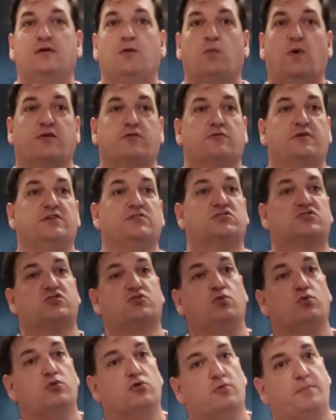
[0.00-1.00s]
whether in
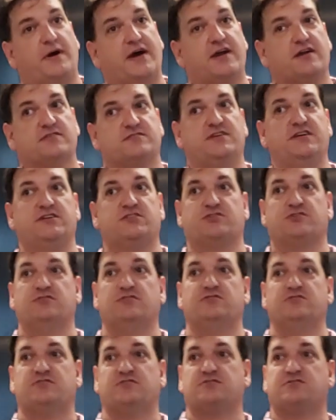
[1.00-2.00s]
school by our
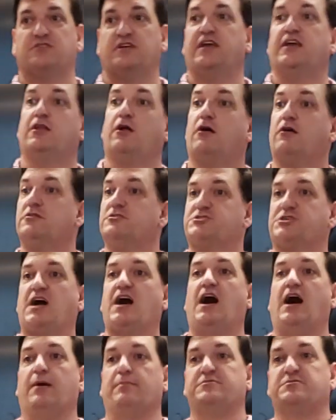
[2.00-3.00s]
teachers, in our
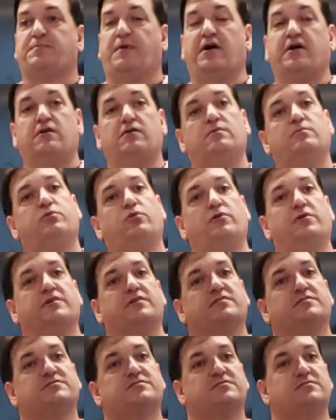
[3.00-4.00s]
jobs by our
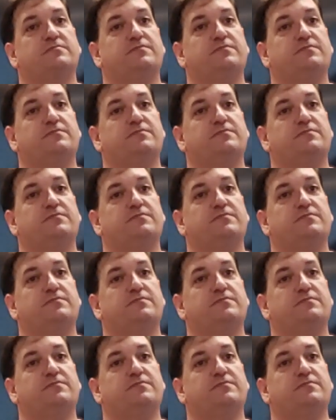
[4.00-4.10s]
employers.